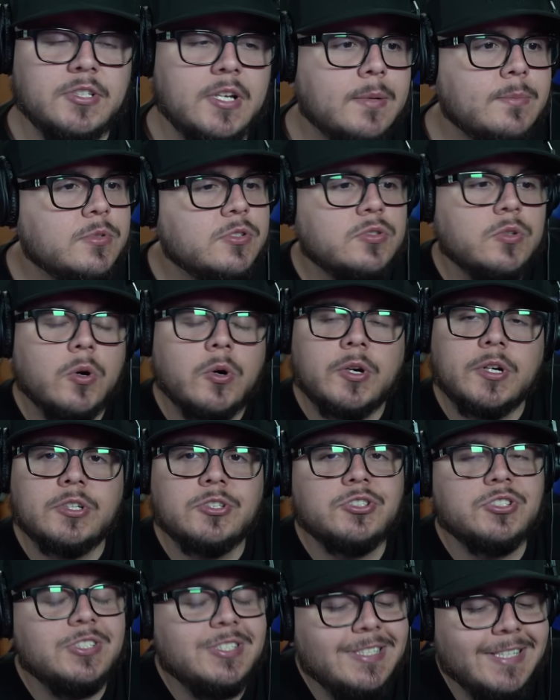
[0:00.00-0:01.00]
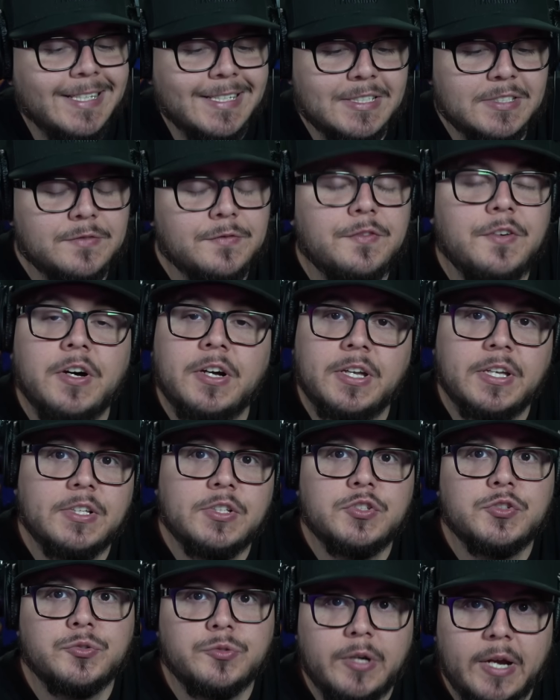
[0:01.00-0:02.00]
I'm sorry. She is
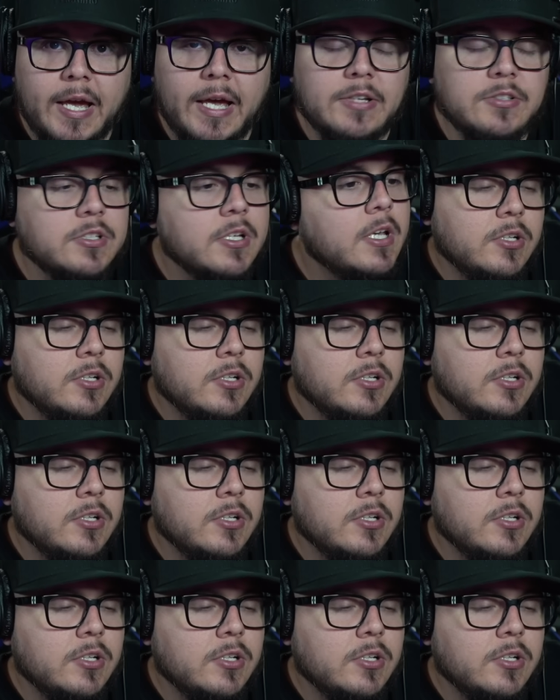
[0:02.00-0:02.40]
fucking trash.